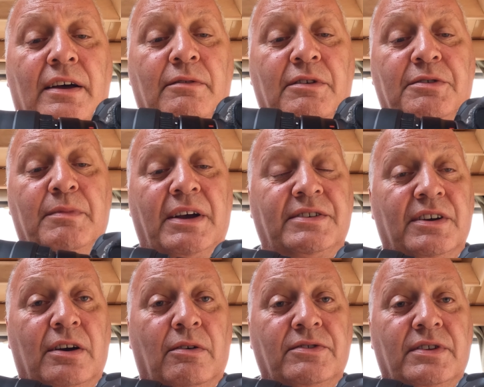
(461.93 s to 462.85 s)
which makes
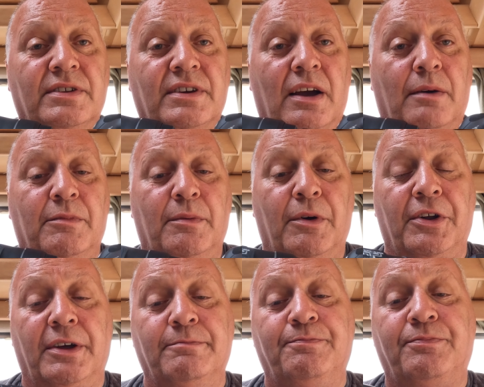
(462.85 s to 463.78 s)
it go onto this camera
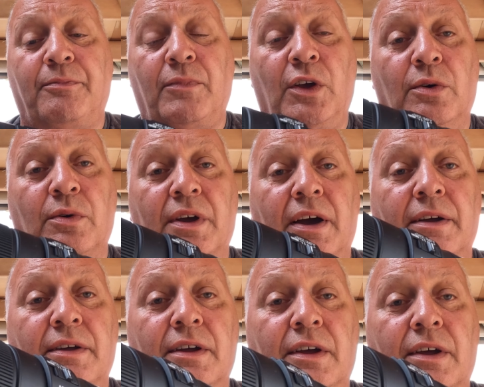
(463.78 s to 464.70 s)
body. Okay.